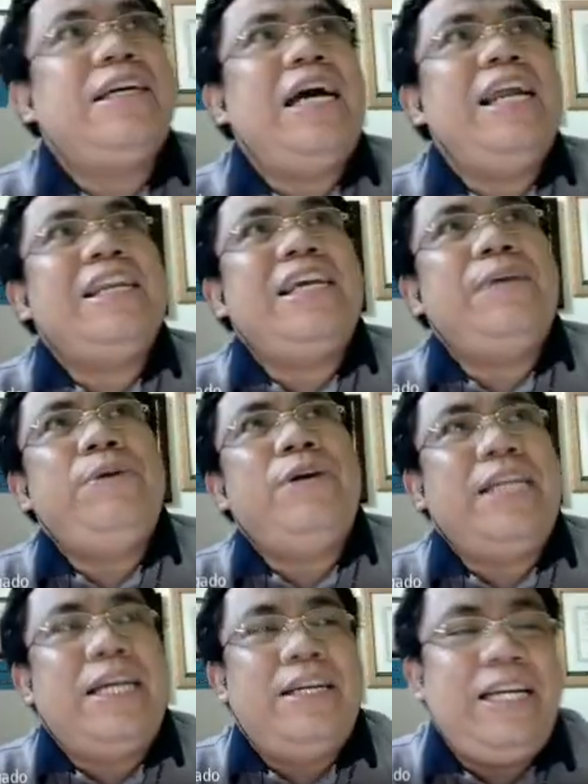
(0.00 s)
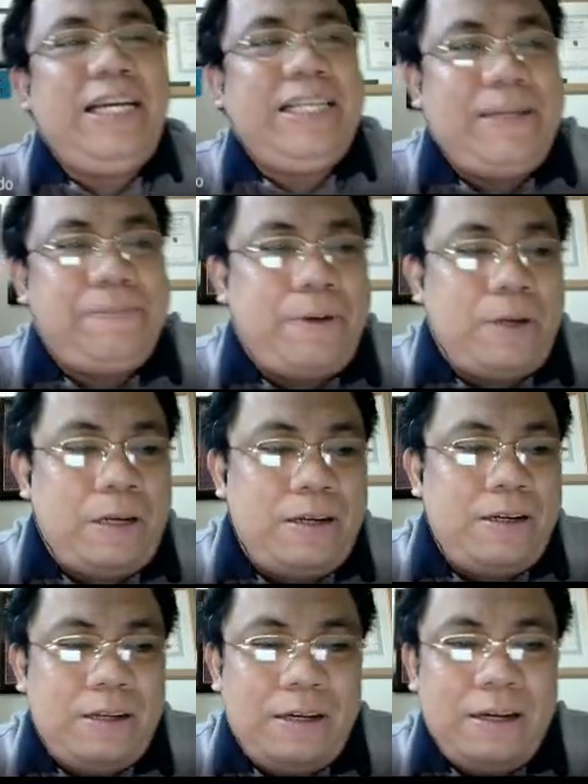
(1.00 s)
I'll give you another example.
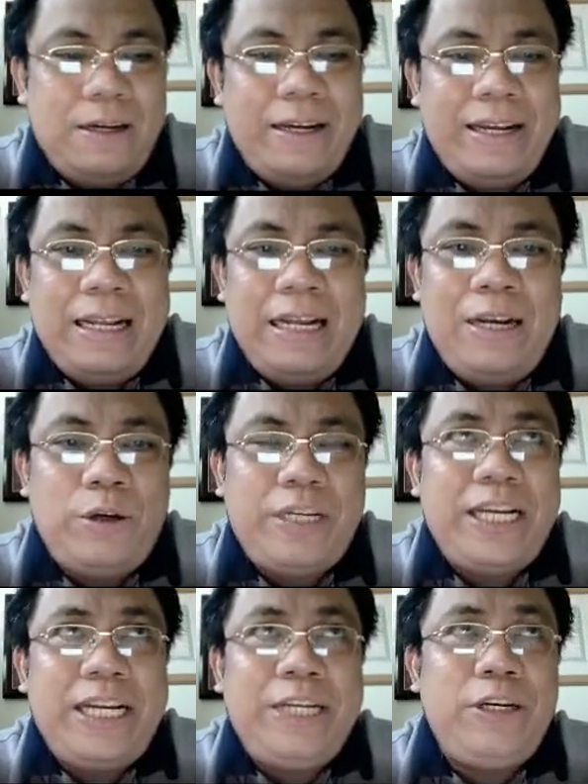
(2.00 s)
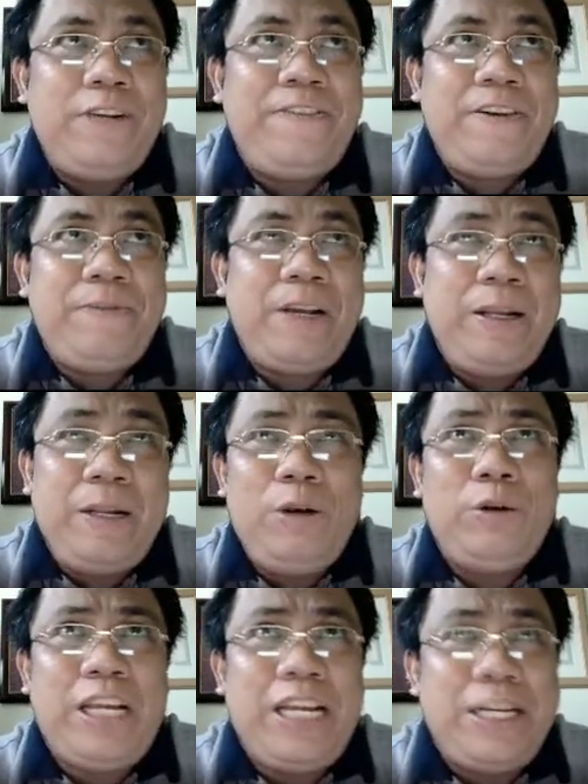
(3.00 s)
Looking into
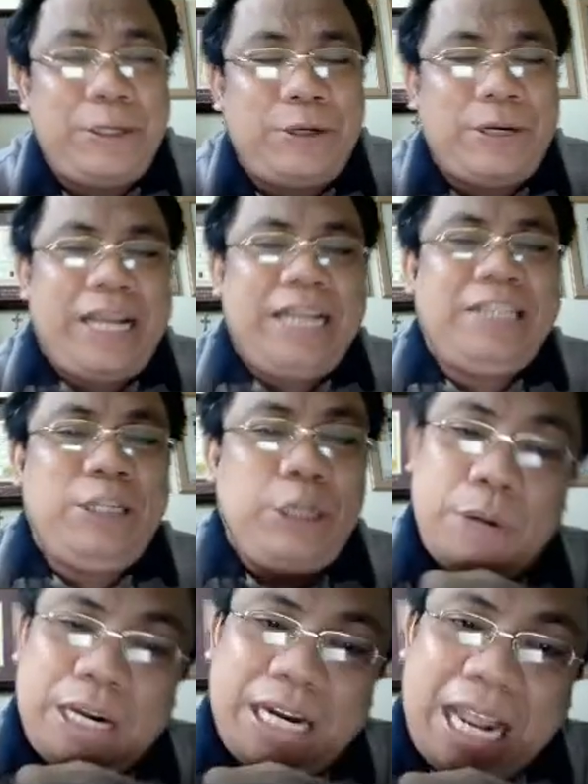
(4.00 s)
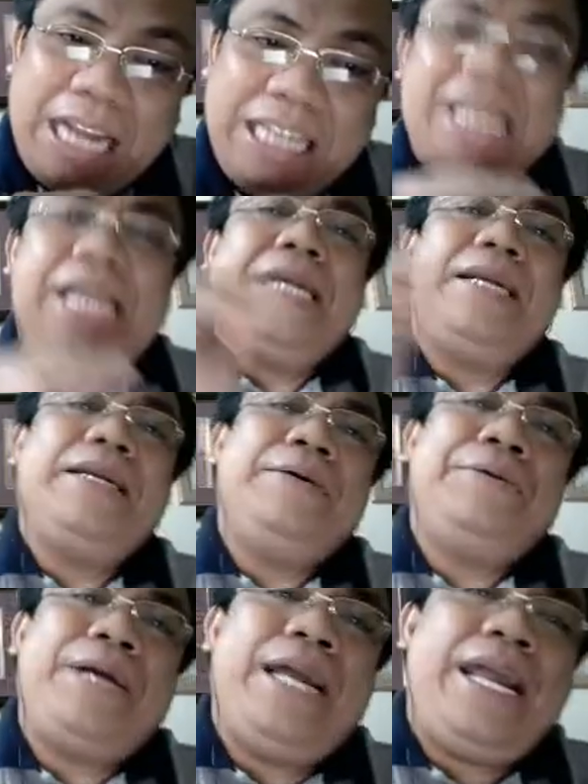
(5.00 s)
your age, you are 18,
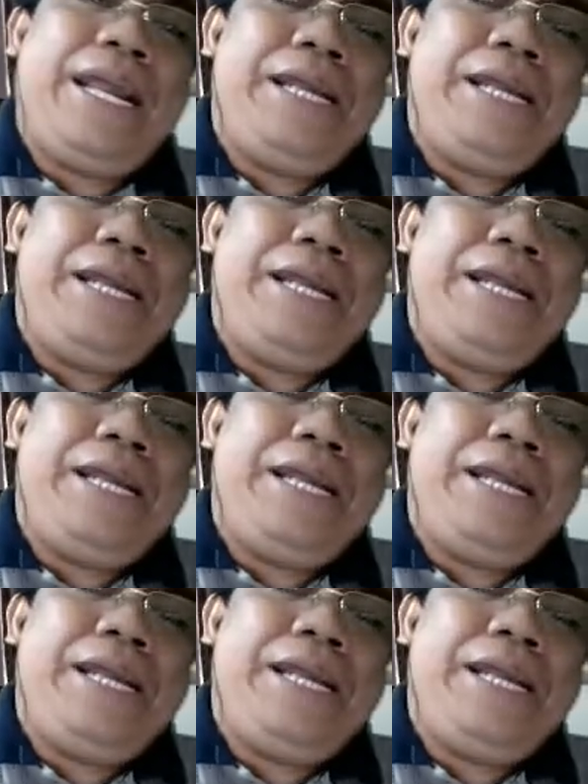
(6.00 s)
okay,